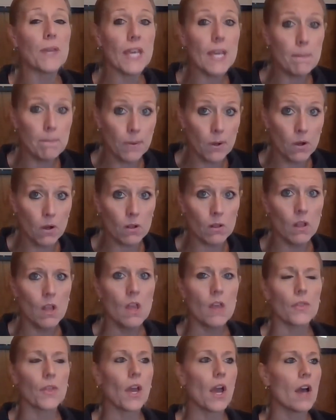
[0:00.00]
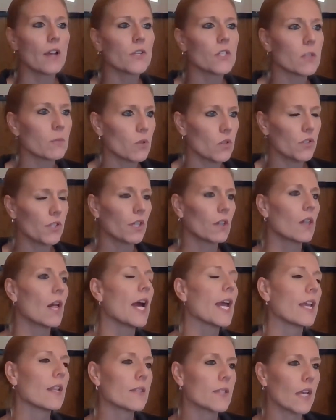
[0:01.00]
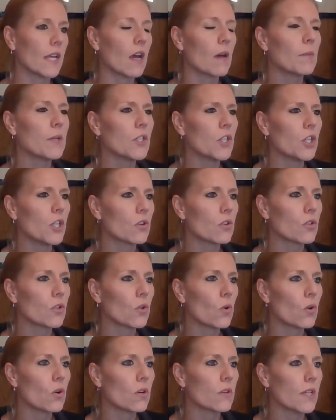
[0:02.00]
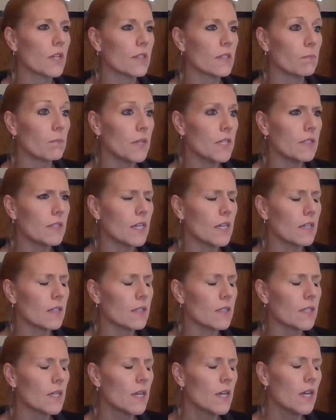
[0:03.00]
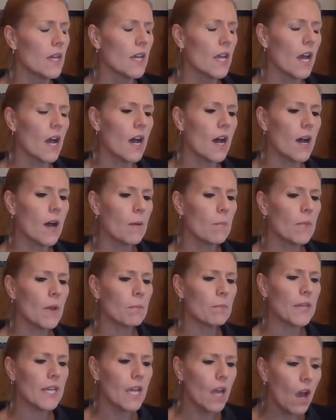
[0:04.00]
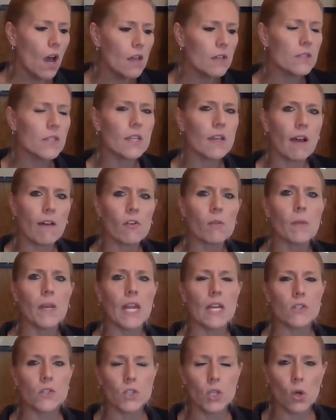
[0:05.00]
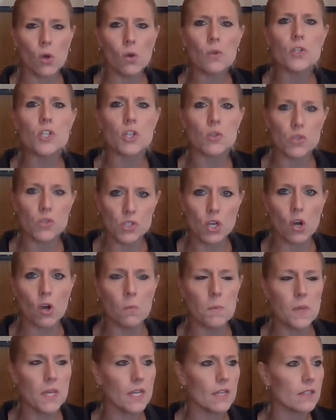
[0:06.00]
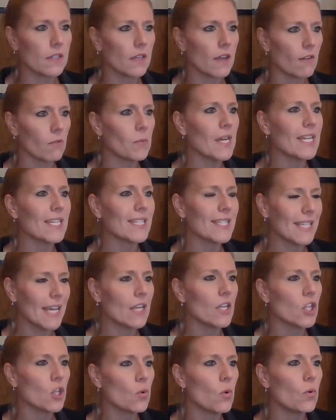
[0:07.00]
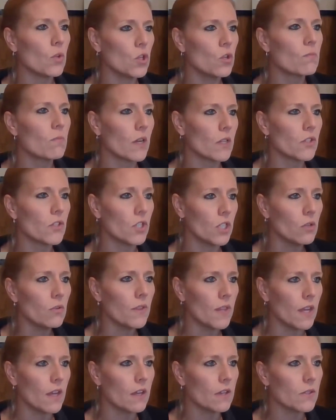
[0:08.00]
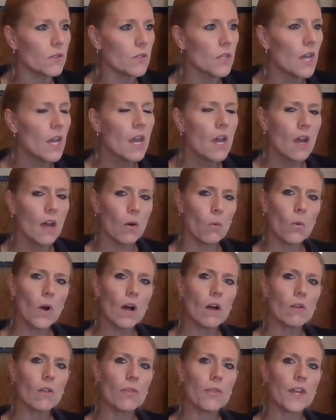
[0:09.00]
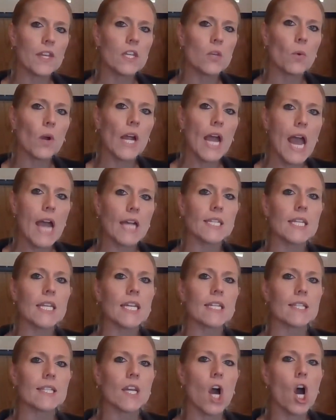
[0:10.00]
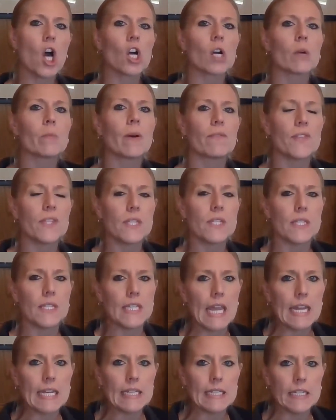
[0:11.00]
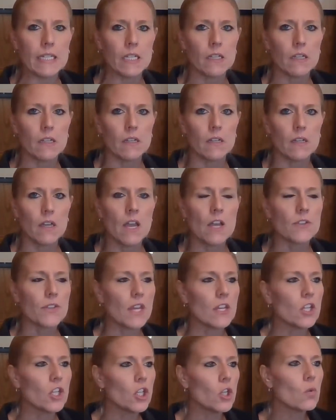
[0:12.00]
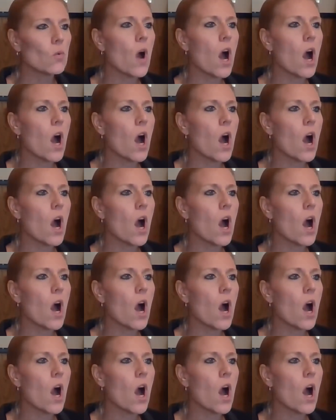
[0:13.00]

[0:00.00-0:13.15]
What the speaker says: the people, the customers, the clients that come into your doors as a business, because the government has told you so, because the government has said you must do this, well, then you are acting as an arm of the state. Then